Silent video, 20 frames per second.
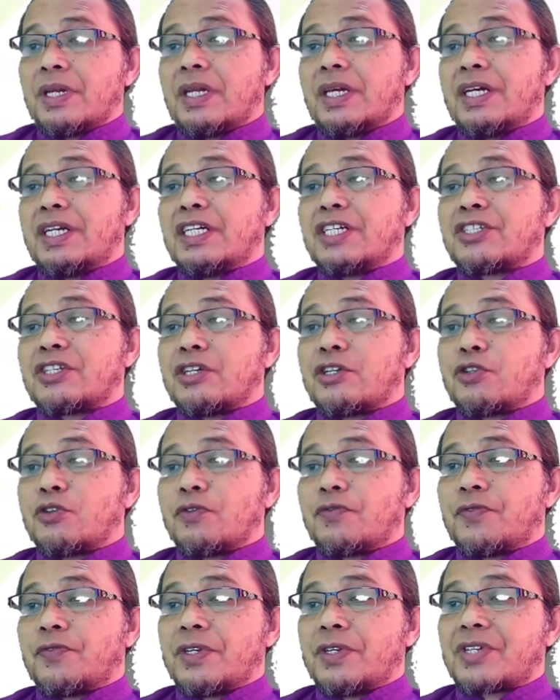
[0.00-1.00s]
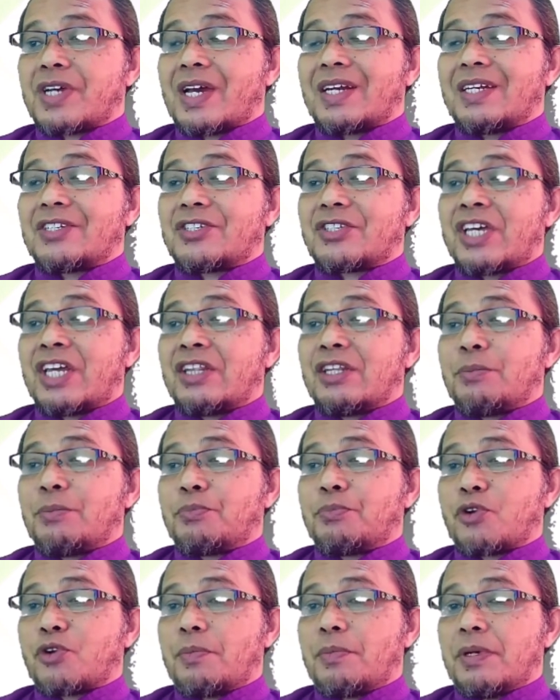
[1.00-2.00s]
the learners should first understand
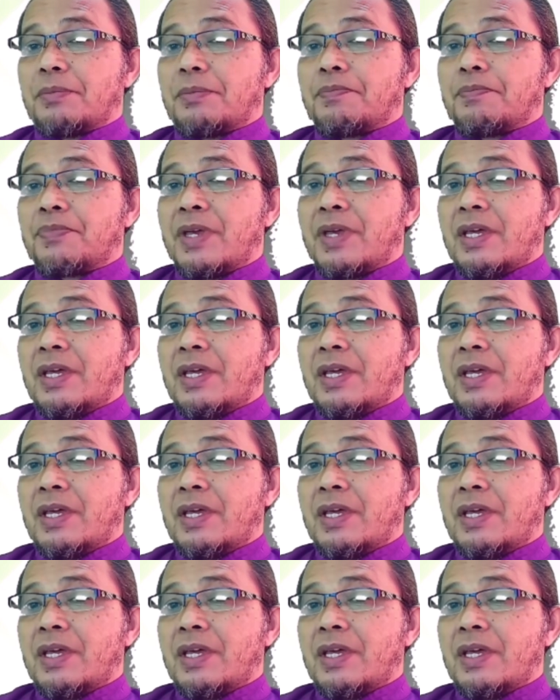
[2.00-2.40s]
the problem.